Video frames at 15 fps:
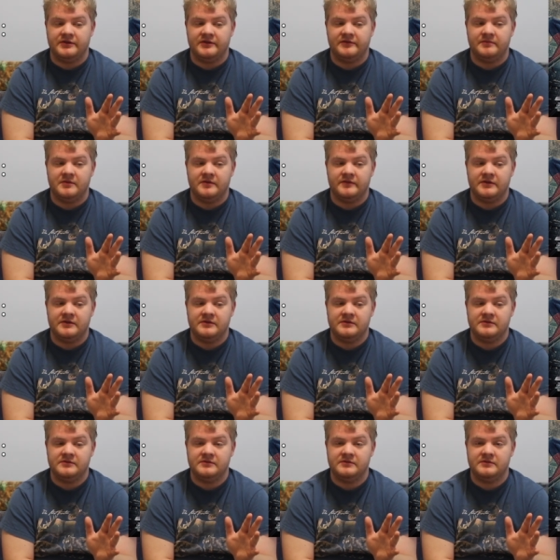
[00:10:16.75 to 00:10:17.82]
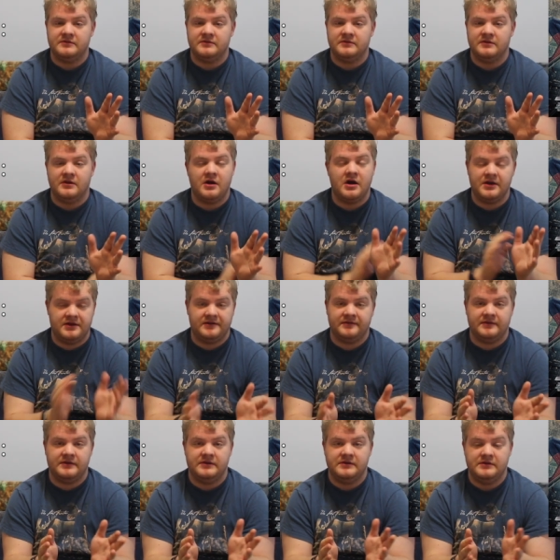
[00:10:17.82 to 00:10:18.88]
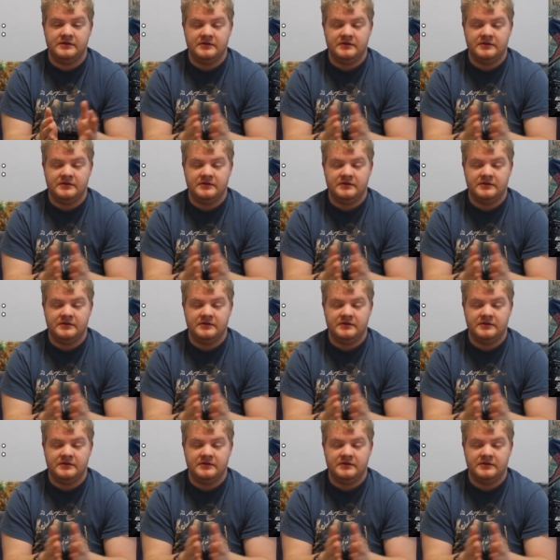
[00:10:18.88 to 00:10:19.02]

this movie. Honestly.